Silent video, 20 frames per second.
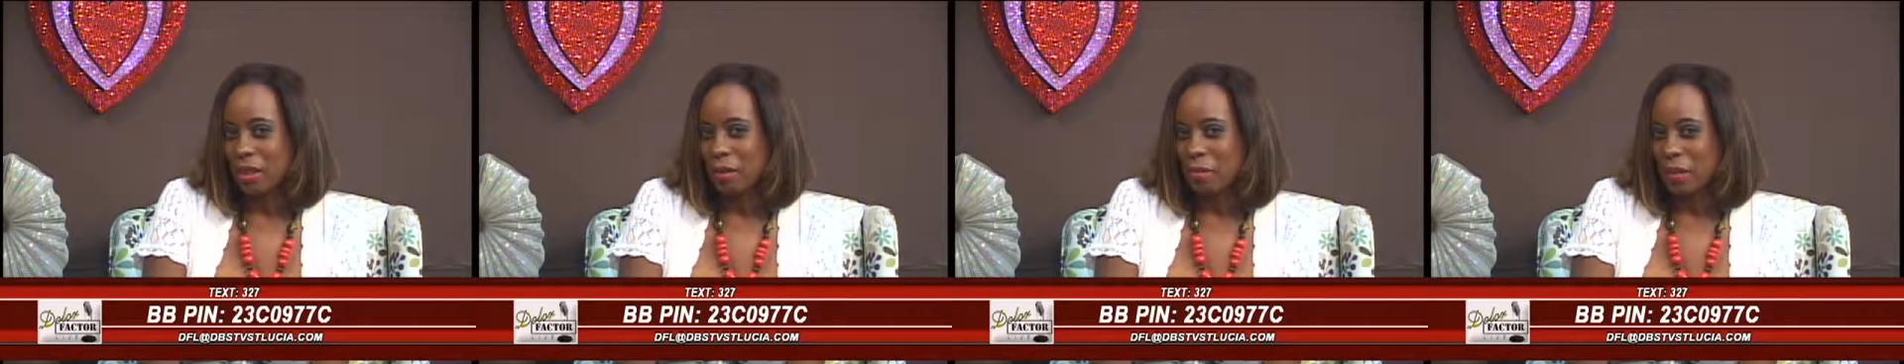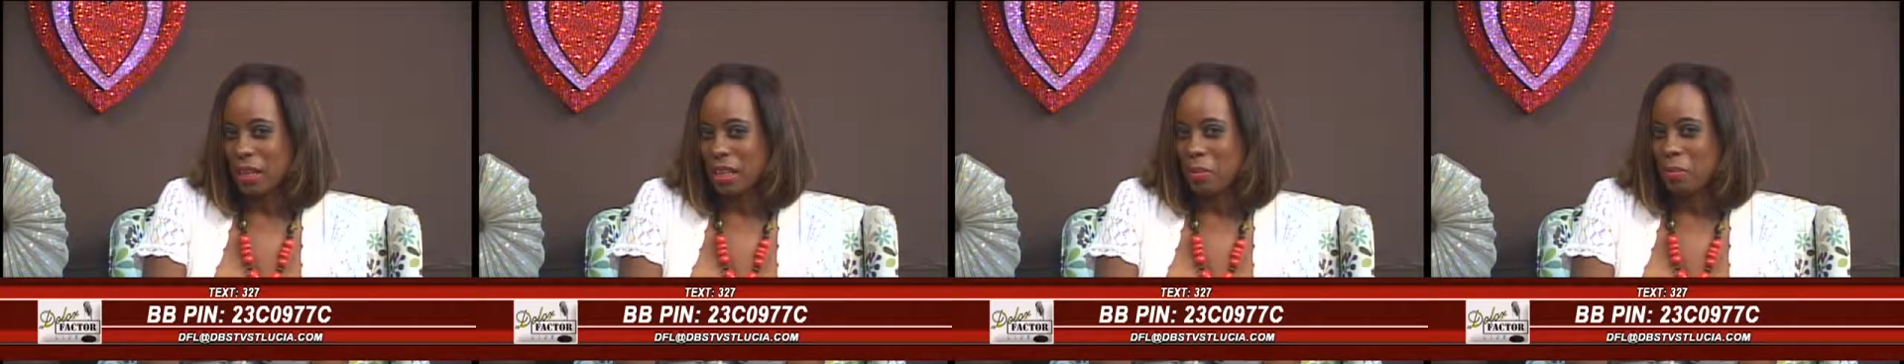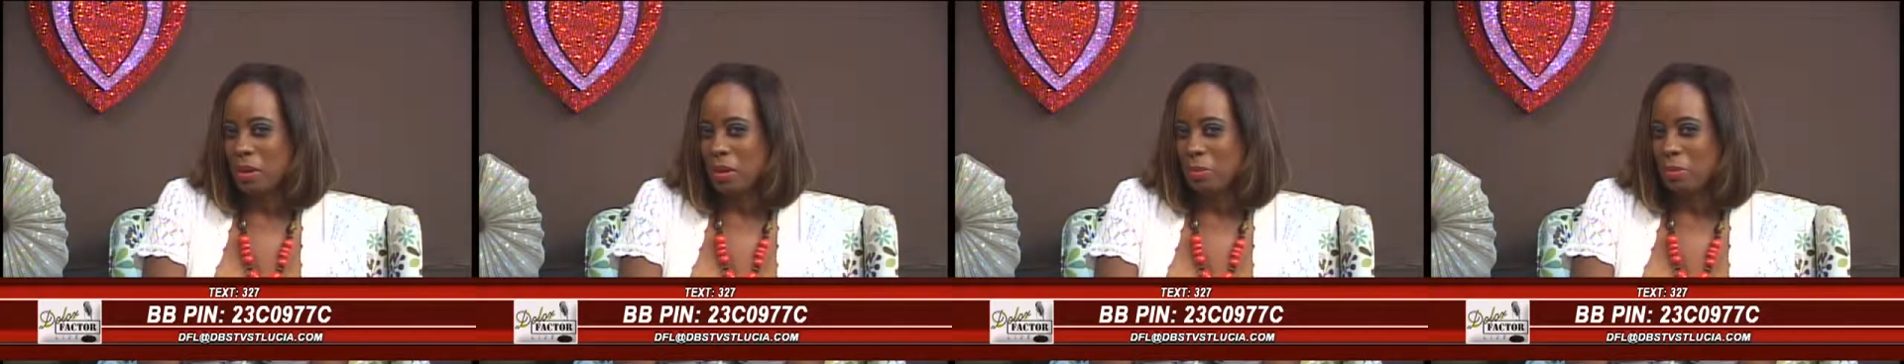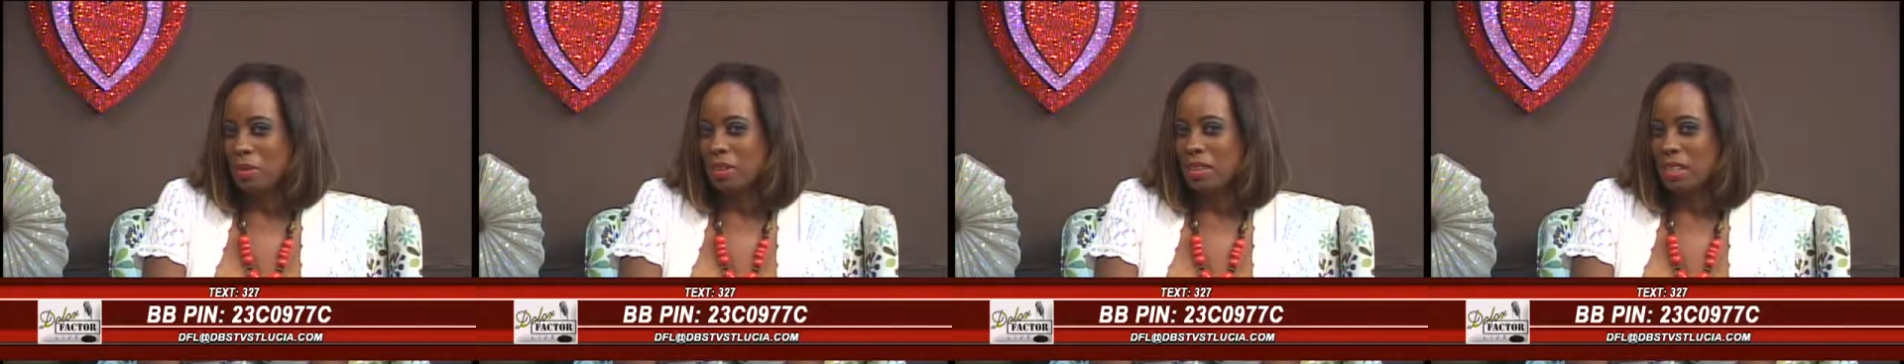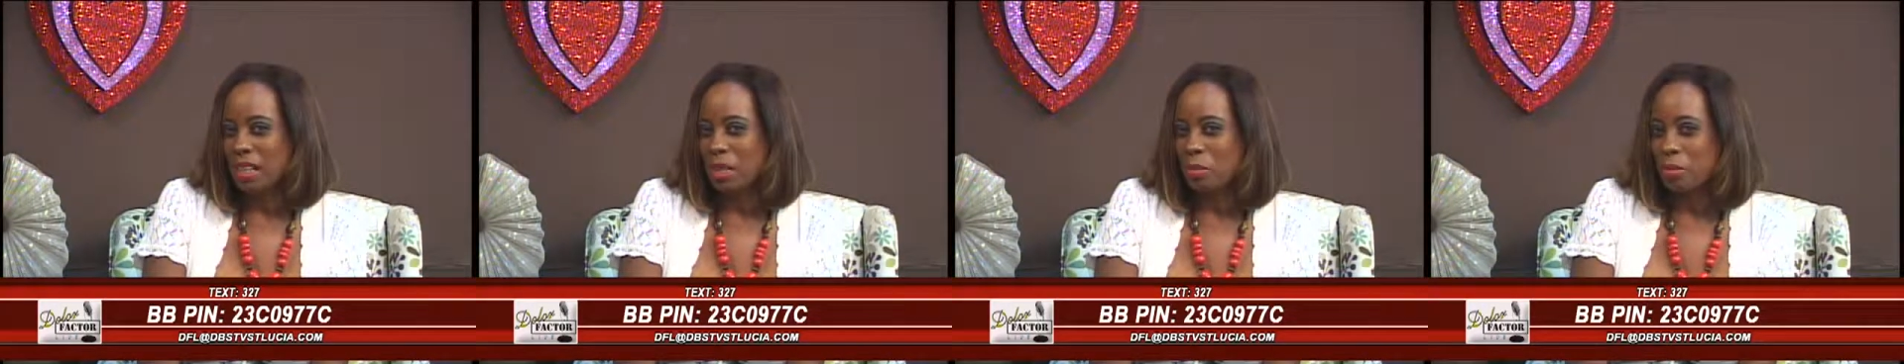Many people
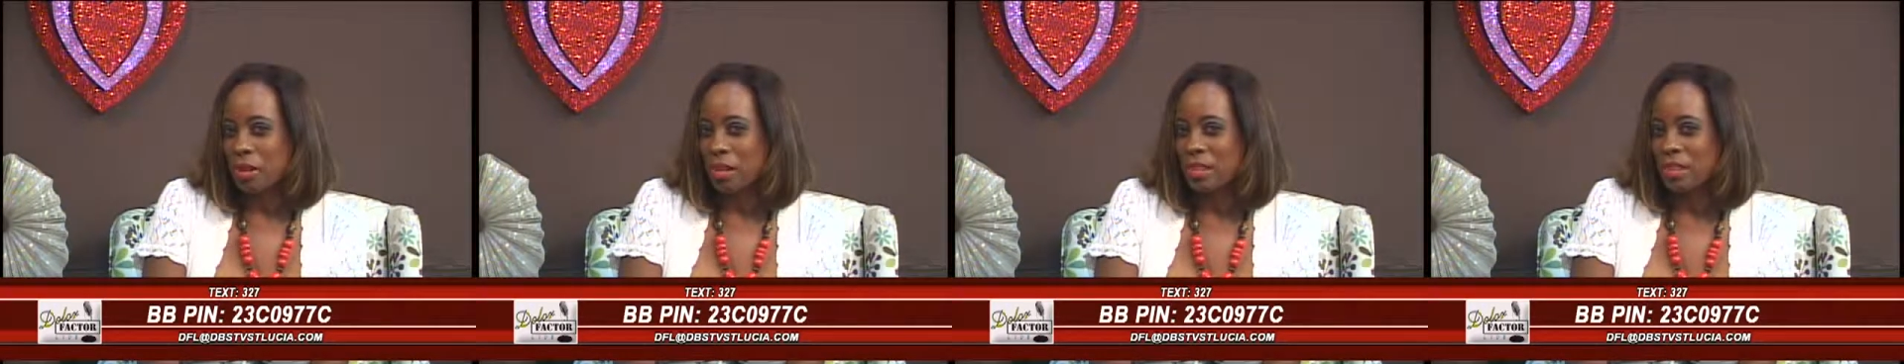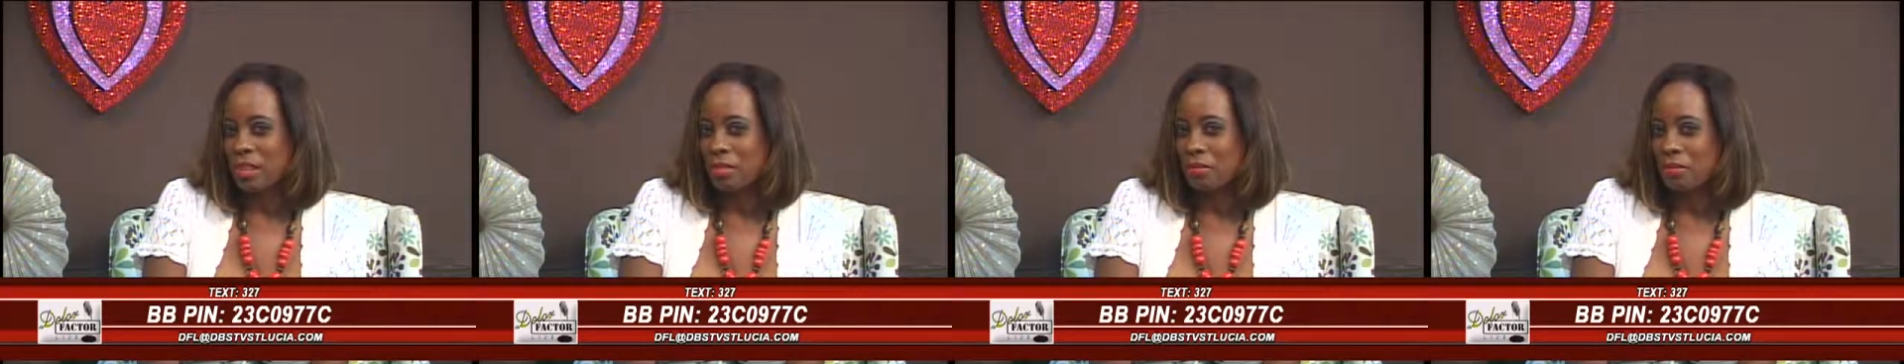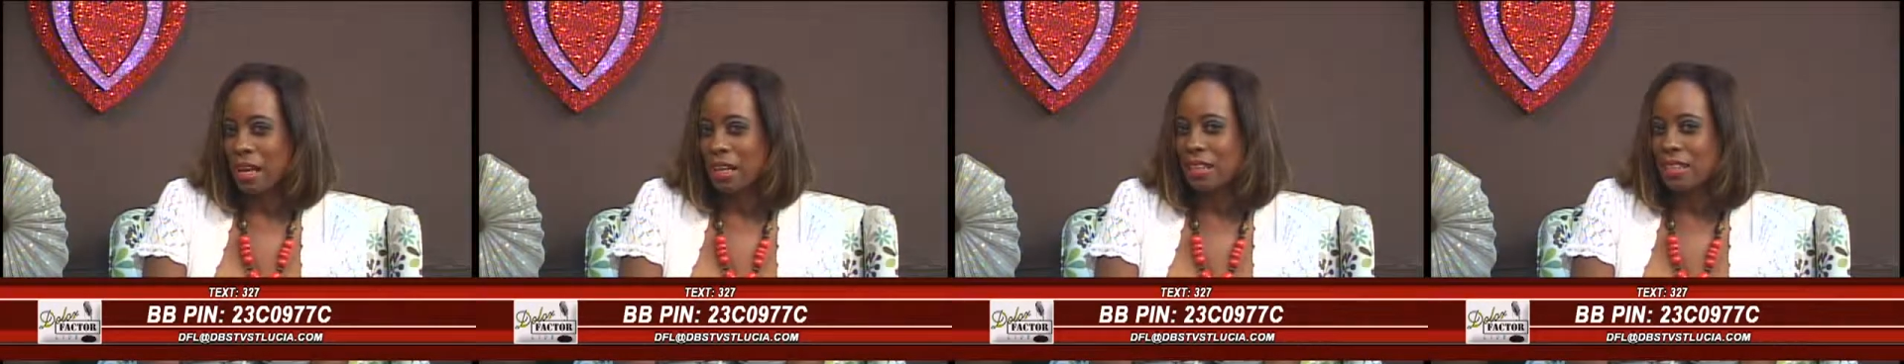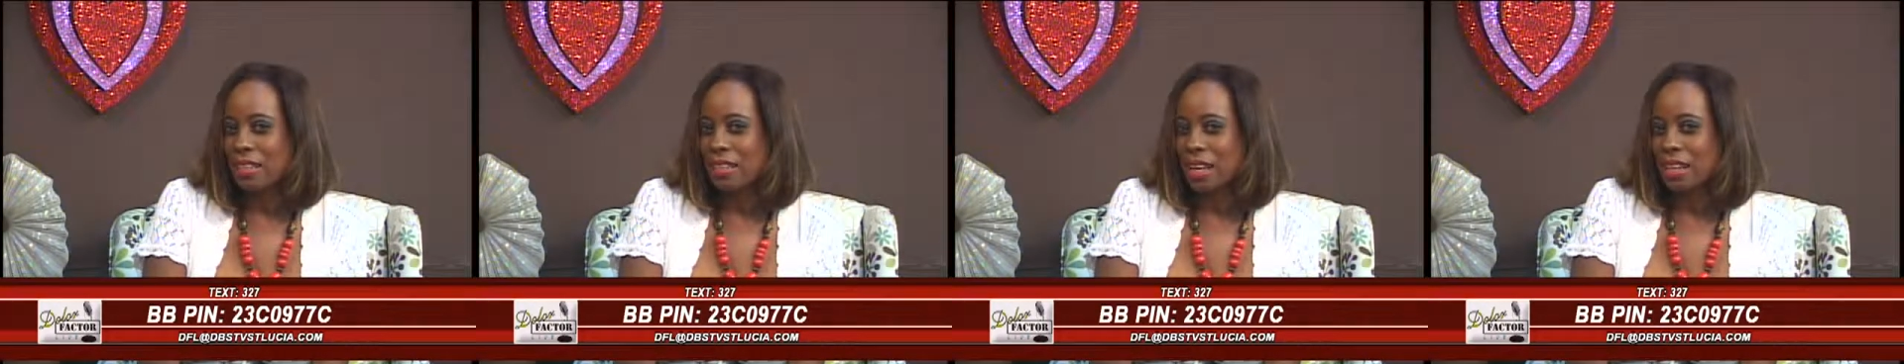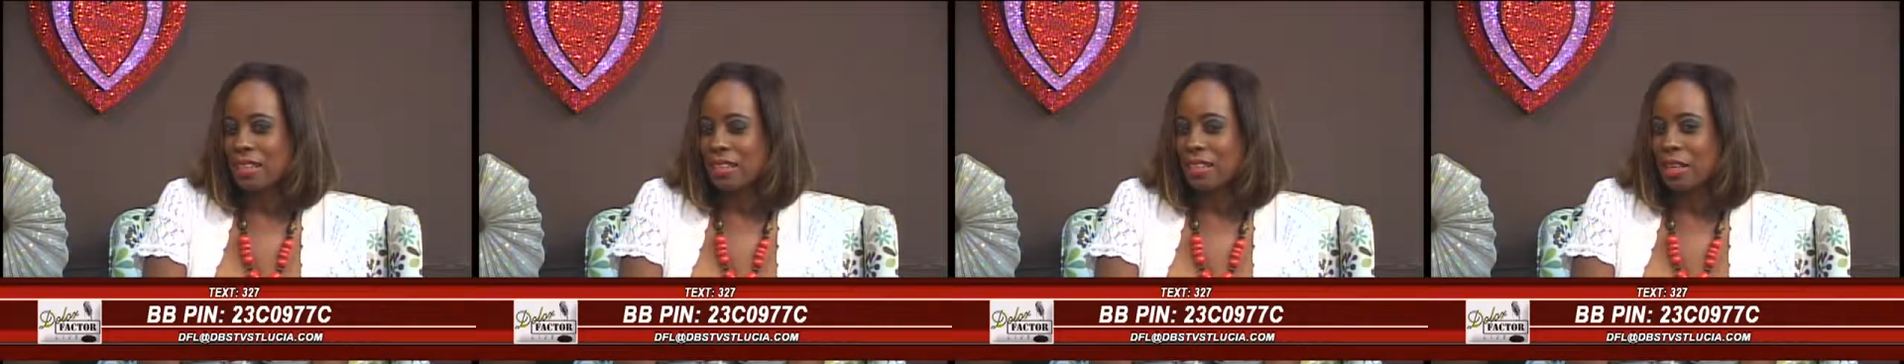celebrating
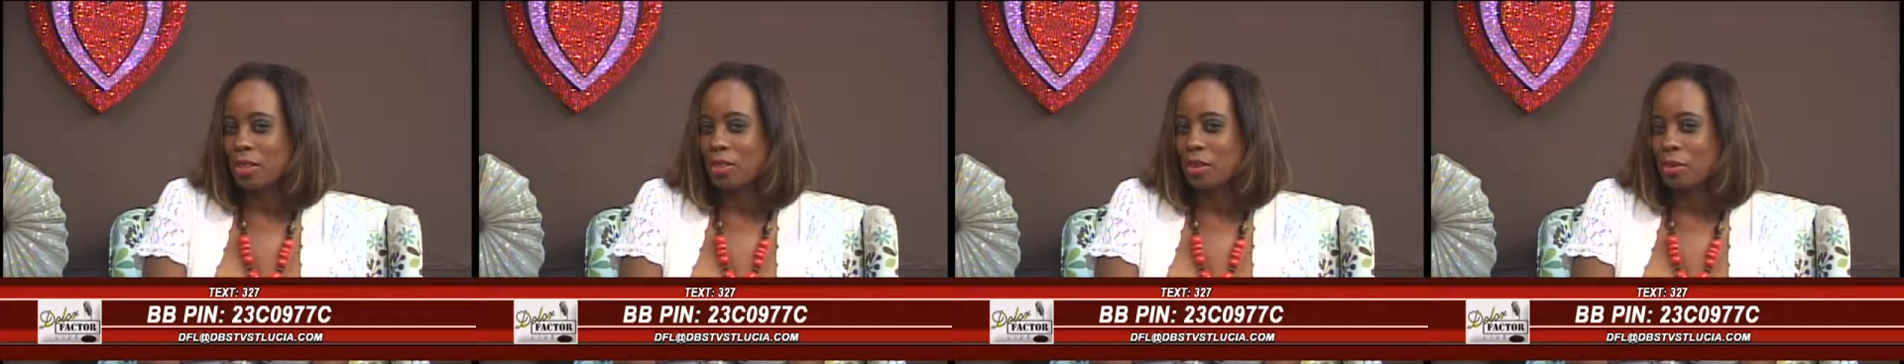Valentine's Day